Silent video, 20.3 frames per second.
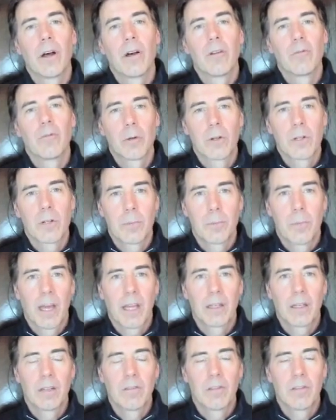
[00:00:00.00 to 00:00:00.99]
of
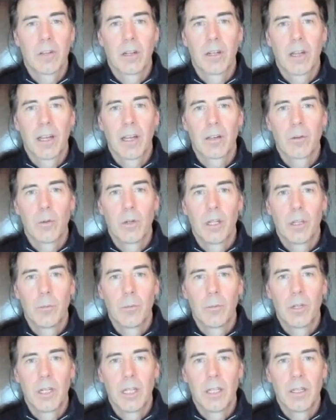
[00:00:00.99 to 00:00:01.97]
perspectives on
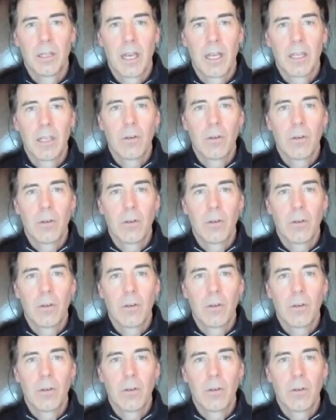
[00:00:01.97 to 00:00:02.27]
equanimity that